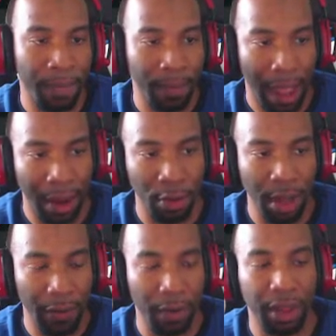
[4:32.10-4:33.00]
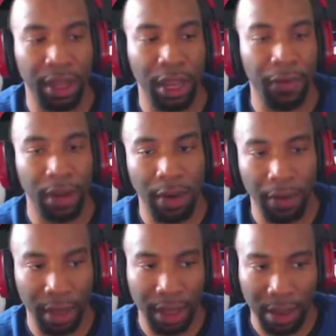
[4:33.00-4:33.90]
I do different scenes for
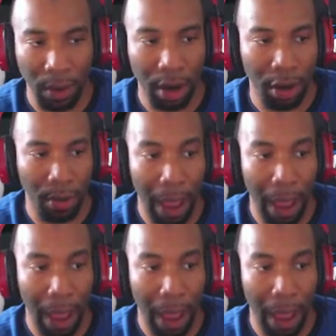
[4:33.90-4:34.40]
different things I want to do.